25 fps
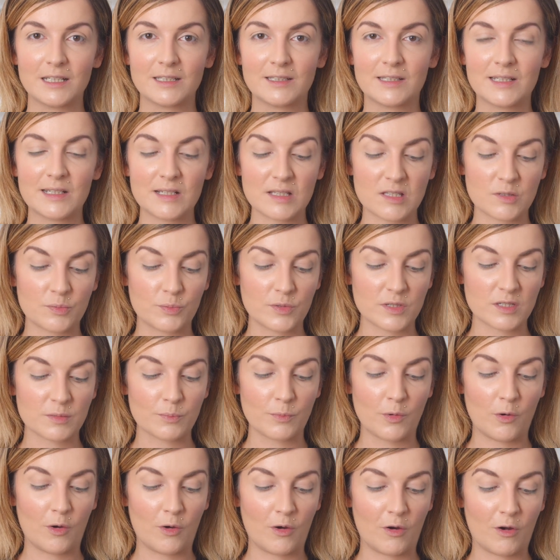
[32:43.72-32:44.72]
this was
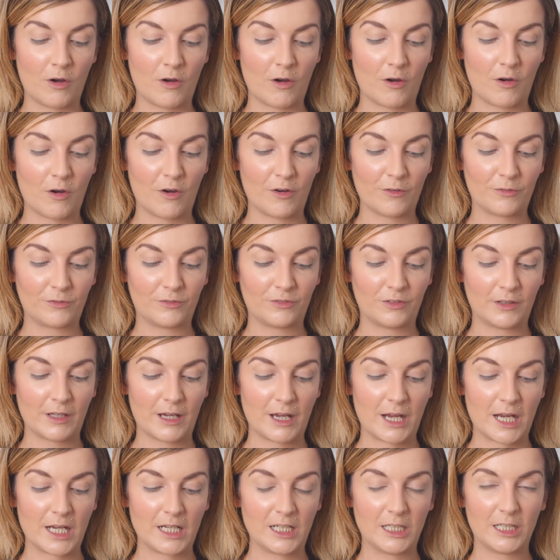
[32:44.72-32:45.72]
more of
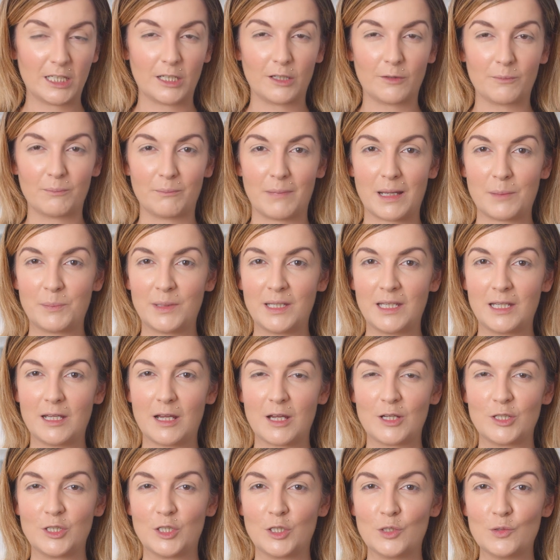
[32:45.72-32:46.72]
like maybe
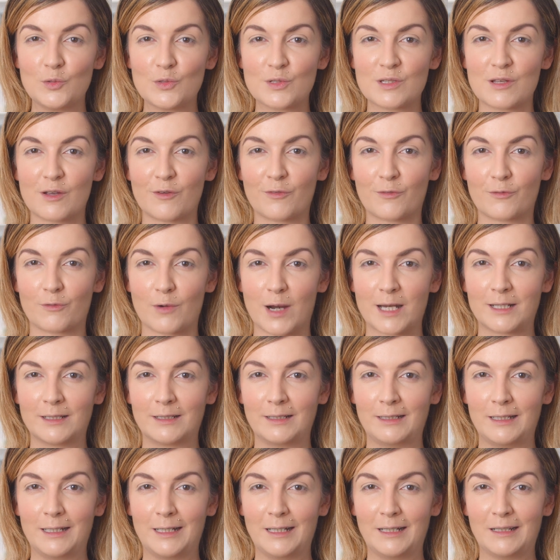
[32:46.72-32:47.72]
a
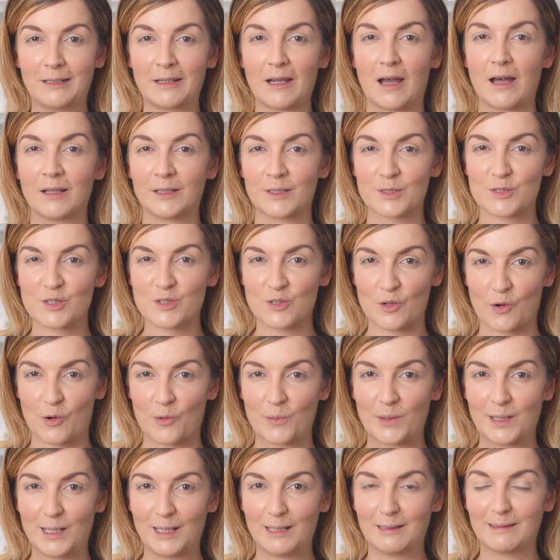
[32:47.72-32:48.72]
user-friendly color
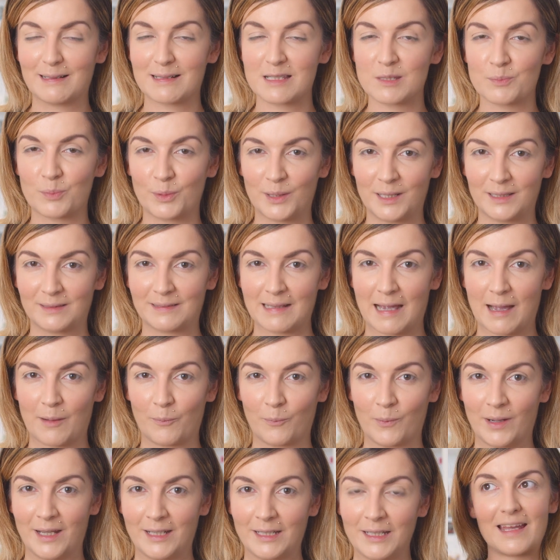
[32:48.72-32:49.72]
story. Let's put it
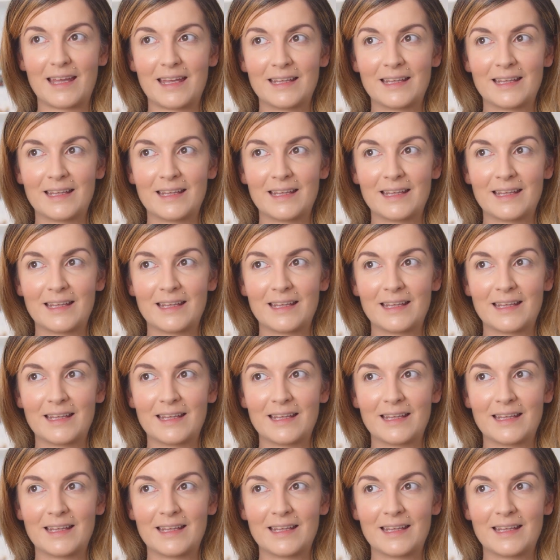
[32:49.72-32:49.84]
that way.